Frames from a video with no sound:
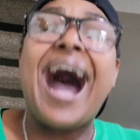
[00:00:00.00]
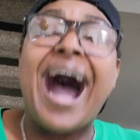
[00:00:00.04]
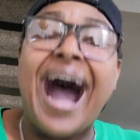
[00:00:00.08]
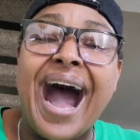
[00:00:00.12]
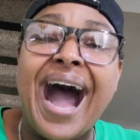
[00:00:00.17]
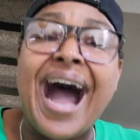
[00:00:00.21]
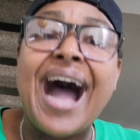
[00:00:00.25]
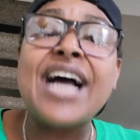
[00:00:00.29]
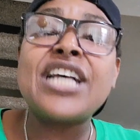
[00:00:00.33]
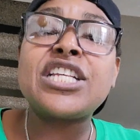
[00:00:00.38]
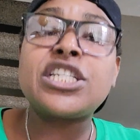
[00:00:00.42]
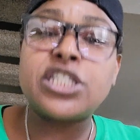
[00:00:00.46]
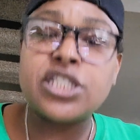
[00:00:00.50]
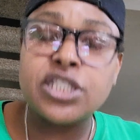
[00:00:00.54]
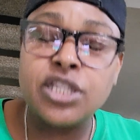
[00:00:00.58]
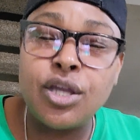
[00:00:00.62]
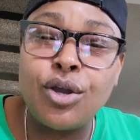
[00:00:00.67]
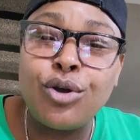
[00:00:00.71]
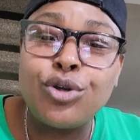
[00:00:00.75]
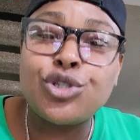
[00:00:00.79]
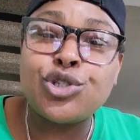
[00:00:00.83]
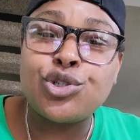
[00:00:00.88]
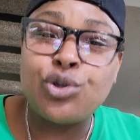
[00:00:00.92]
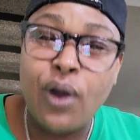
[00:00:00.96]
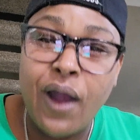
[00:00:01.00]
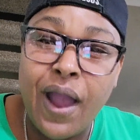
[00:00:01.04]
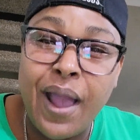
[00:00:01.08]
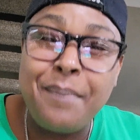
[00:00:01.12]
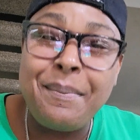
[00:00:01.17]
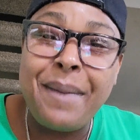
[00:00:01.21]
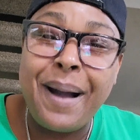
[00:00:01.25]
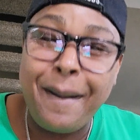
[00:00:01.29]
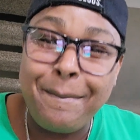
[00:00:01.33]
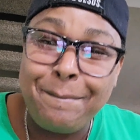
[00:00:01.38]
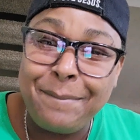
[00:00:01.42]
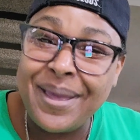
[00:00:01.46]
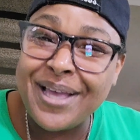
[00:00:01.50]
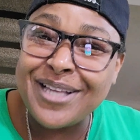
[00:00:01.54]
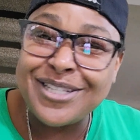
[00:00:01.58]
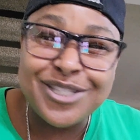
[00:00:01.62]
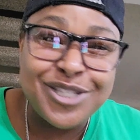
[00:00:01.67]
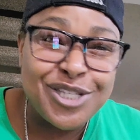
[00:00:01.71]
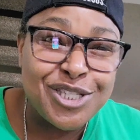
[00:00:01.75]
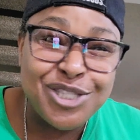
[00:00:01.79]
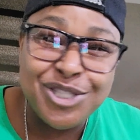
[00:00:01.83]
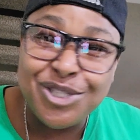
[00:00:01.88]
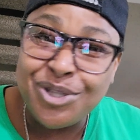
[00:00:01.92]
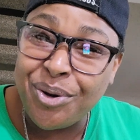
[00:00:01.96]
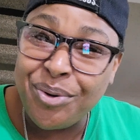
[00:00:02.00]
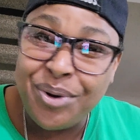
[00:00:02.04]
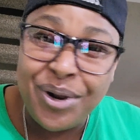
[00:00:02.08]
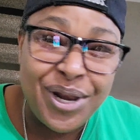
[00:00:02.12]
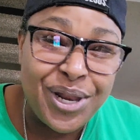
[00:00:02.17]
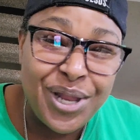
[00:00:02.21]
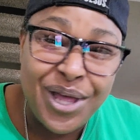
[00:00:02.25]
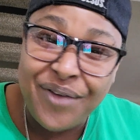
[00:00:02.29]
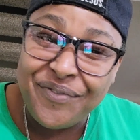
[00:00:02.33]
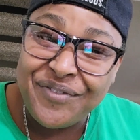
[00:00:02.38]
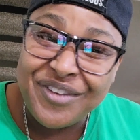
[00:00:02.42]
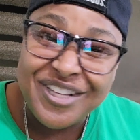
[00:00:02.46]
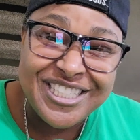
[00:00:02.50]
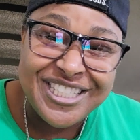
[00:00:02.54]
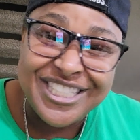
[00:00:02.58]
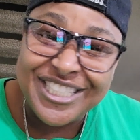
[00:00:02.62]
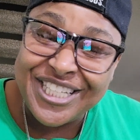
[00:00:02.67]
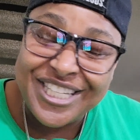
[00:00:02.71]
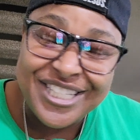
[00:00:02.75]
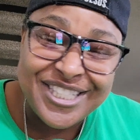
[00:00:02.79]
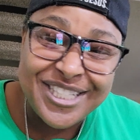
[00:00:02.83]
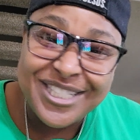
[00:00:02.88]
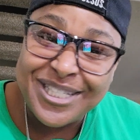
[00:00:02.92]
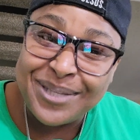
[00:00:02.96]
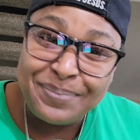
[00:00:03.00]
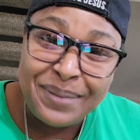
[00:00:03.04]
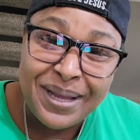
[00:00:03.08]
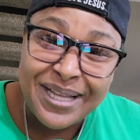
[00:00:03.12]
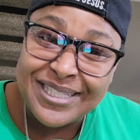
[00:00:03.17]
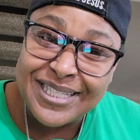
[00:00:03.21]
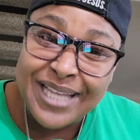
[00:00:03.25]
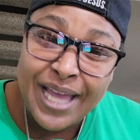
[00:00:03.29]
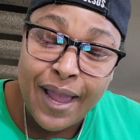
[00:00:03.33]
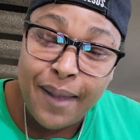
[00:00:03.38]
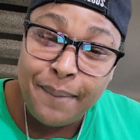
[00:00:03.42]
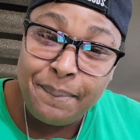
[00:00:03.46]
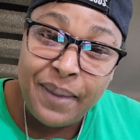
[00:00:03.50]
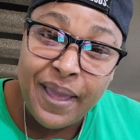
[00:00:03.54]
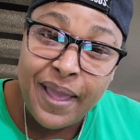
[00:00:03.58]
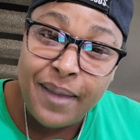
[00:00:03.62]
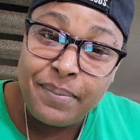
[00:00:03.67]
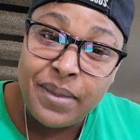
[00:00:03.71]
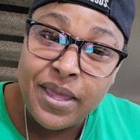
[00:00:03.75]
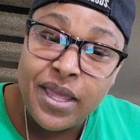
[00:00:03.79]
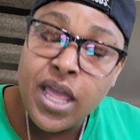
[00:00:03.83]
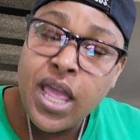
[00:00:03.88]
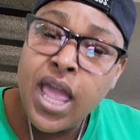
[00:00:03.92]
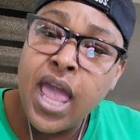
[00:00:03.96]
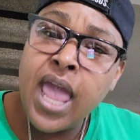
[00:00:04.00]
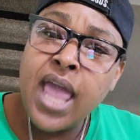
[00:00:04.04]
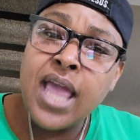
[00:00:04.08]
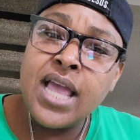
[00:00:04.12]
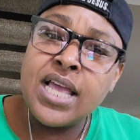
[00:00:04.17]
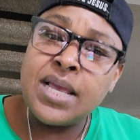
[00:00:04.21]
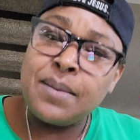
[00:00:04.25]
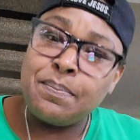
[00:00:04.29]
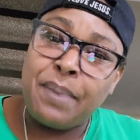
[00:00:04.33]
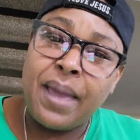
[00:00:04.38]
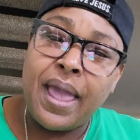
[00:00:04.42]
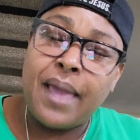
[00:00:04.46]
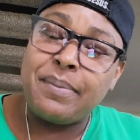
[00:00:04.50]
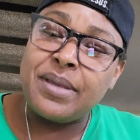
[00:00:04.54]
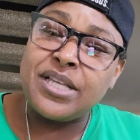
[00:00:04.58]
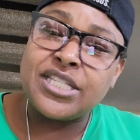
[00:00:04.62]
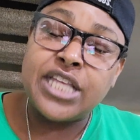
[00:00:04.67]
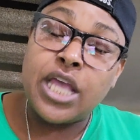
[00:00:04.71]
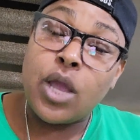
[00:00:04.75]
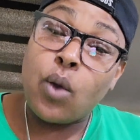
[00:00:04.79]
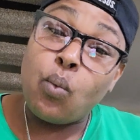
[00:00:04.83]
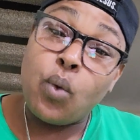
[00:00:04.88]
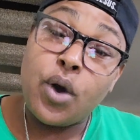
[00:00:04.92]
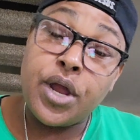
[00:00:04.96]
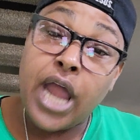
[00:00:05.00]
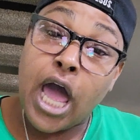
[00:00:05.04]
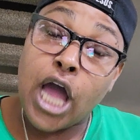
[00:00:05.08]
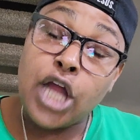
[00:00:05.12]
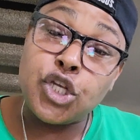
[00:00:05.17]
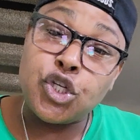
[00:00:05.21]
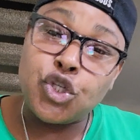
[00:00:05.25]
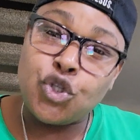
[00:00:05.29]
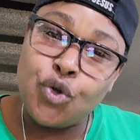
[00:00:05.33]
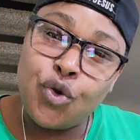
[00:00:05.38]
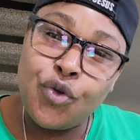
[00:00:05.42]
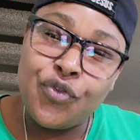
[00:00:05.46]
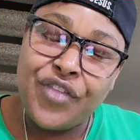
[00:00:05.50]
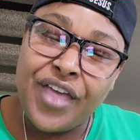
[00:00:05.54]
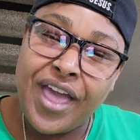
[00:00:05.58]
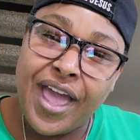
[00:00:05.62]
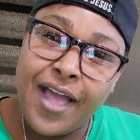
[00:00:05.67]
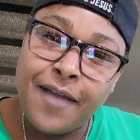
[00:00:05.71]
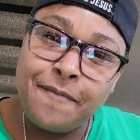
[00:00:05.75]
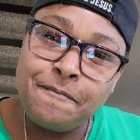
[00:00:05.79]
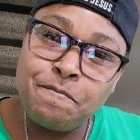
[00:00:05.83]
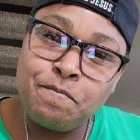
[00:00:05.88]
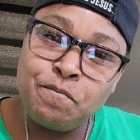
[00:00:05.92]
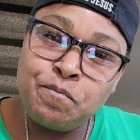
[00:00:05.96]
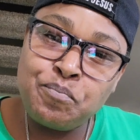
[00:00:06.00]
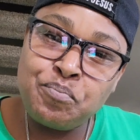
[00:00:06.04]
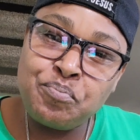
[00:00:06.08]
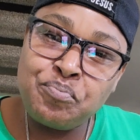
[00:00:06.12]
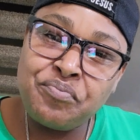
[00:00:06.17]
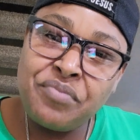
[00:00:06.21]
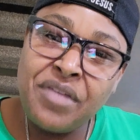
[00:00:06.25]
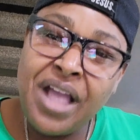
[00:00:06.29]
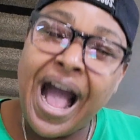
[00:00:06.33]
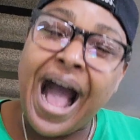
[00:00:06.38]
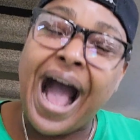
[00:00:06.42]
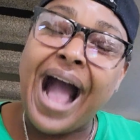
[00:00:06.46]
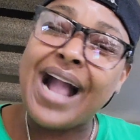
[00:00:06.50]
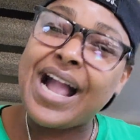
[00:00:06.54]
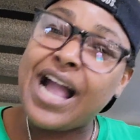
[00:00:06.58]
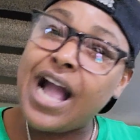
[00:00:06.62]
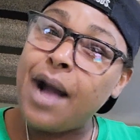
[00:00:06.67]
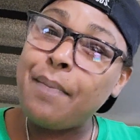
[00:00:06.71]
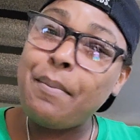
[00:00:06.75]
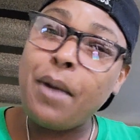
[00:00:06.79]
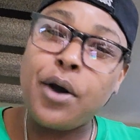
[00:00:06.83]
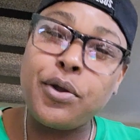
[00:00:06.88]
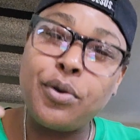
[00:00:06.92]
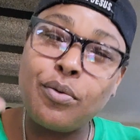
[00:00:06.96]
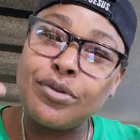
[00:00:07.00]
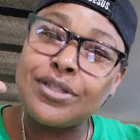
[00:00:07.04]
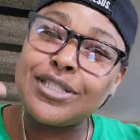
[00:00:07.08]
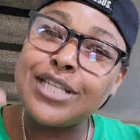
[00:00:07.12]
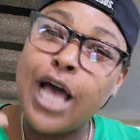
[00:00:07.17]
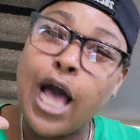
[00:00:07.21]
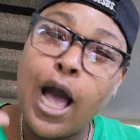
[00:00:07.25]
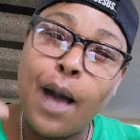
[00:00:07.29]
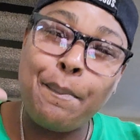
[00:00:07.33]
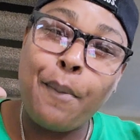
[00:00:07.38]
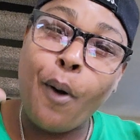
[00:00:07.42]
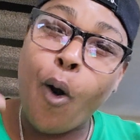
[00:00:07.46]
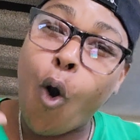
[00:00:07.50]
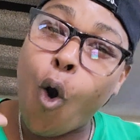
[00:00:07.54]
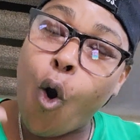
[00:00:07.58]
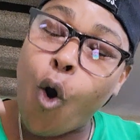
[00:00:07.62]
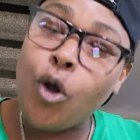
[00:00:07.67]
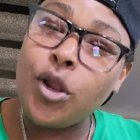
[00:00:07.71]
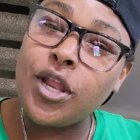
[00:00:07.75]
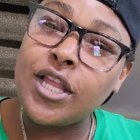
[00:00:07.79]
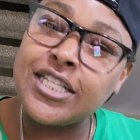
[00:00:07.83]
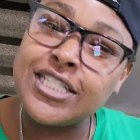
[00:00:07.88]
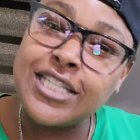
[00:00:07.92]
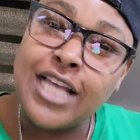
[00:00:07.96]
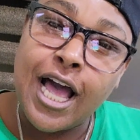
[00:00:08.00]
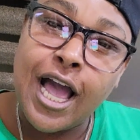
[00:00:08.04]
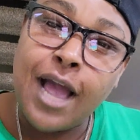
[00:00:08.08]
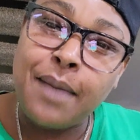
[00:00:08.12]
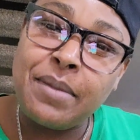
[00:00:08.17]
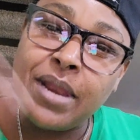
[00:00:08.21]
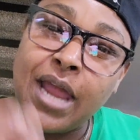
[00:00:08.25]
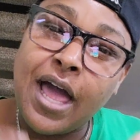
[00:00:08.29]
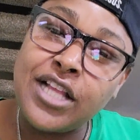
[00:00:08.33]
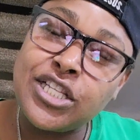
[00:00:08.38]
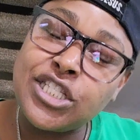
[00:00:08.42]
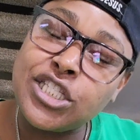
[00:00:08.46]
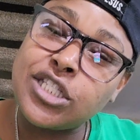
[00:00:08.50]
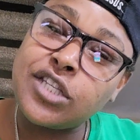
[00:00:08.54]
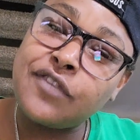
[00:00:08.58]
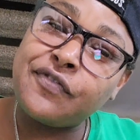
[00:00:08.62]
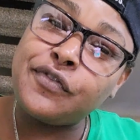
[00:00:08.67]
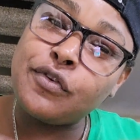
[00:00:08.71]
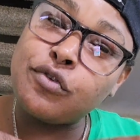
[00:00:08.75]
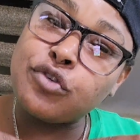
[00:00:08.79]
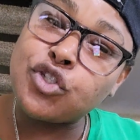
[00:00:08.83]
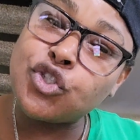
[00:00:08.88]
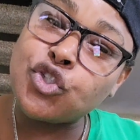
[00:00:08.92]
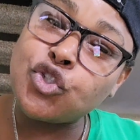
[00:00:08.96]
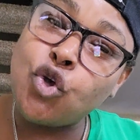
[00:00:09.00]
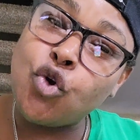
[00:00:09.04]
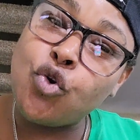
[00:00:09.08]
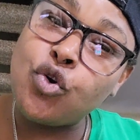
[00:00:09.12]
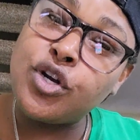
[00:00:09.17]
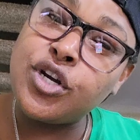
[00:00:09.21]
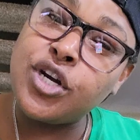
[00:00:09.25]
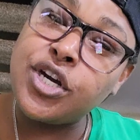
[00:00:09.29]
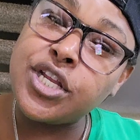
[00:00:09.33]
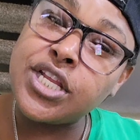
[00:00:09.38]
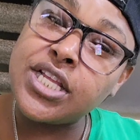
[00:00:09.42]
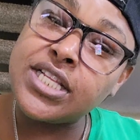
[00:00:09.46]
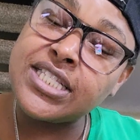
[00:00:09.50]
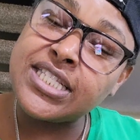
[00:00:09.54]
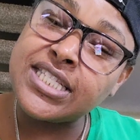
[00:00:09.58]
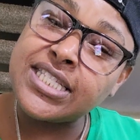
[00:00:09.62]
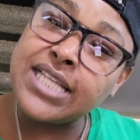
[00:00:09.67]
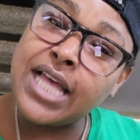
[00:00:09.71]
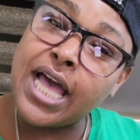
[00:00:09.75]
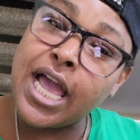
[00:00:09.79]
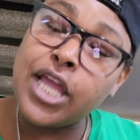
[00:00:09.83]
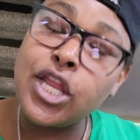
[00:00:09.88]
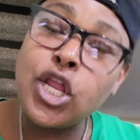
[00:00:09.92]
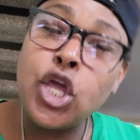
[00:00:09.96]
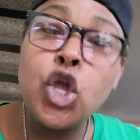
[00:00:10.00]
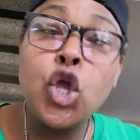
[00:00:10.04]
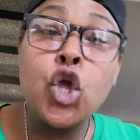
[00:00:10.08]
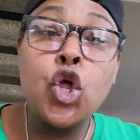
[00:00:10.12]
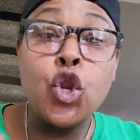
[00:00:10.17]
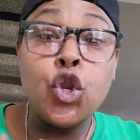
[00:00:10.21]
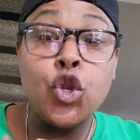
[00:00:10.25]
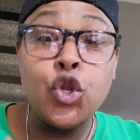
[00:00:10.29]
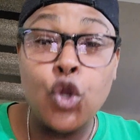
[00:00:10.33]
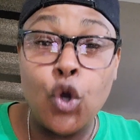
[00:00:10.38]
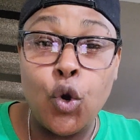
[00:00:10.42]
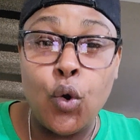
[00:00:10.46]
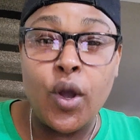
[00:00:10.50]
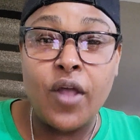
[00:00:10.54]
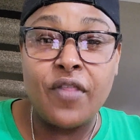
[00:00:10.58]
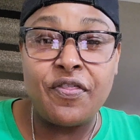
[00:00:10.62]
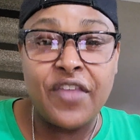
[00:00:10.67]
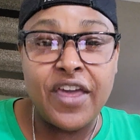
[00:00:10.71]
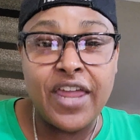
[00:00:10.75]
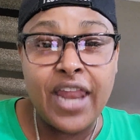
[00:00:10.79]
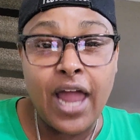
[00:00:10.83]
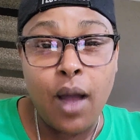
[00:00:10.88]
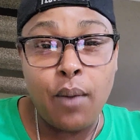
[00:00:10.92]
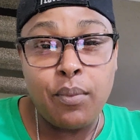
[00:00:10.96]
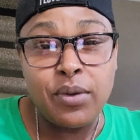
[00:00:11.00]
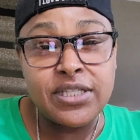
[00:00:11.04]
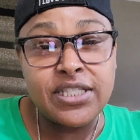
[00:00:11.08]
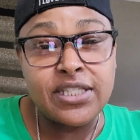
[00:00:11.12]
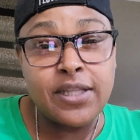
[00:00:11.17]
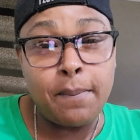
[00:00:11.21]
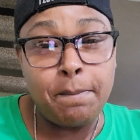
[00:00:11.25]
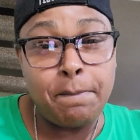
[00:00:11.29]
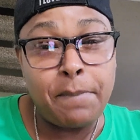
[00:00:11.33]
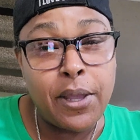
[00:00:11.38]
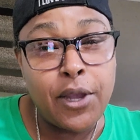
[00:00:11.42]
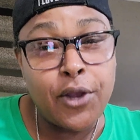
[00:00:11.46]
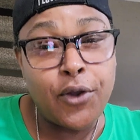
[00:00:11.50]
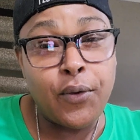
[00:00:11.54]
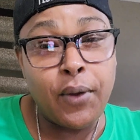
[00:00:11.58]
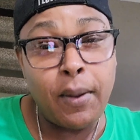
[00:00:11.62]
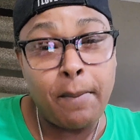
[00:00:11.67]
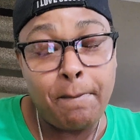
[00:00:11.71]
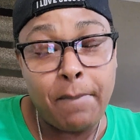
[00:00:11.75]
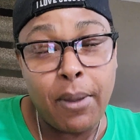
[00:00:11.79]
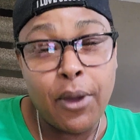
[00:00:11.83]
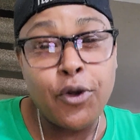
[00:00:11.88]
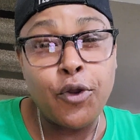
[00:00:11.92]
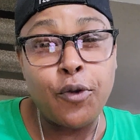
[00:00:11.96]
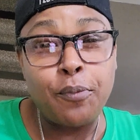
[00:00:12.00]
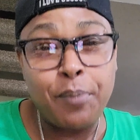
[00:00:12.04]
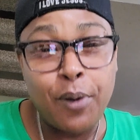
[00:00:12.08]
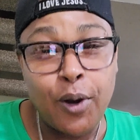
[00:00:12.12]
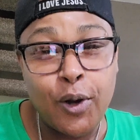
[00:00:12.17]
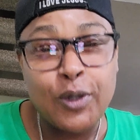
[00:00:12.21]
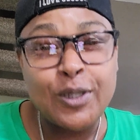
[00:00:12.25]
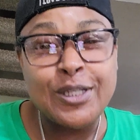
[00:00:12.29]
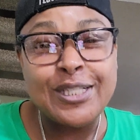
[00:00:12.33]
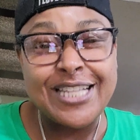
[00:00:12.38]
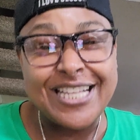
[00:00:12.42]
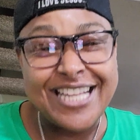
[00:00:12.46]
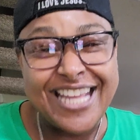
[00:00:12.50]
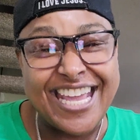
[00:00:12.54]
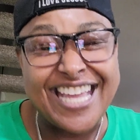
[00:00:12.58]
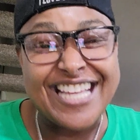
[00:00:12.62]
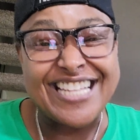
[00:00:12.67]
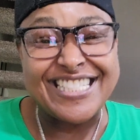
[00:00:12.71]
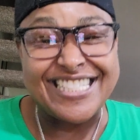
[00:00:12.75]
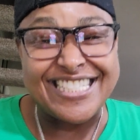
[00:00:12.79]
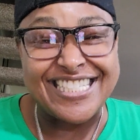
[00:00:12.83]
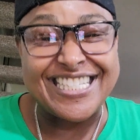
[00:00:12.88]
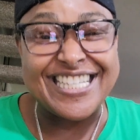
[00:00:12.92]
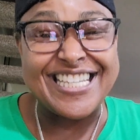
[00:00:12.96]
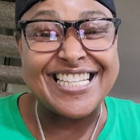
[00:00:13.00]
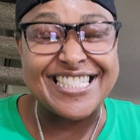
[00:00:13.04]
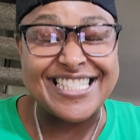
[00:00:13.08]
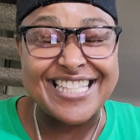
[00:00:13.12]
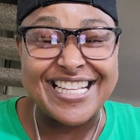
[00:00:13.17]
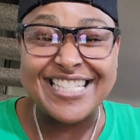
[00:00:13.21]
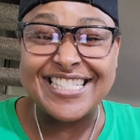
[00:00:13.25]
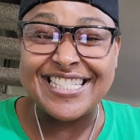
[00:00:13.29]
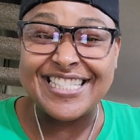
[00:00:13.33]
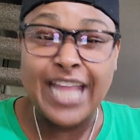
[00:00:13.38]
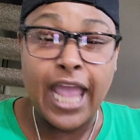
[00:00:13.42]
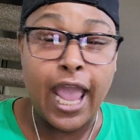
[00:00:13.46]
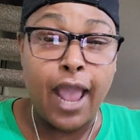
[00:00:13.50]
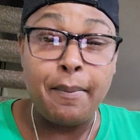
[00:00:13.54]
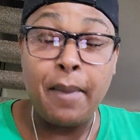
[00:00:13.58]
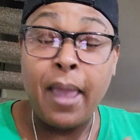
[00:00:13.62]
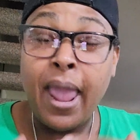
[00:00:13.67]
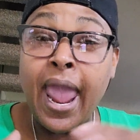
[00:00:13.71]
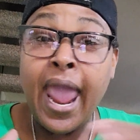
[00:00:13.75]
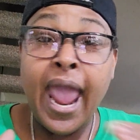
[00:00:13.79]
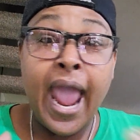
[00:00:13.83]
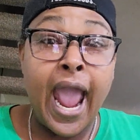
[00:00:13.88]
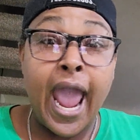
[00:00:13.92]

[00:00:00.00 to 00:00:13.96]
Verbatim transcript: i still try my best to show the love of jesus my type baby babies and when i do that I come out on top all the time and I just feel so good inside knowing that I was the bigger and better person in Jesus' name.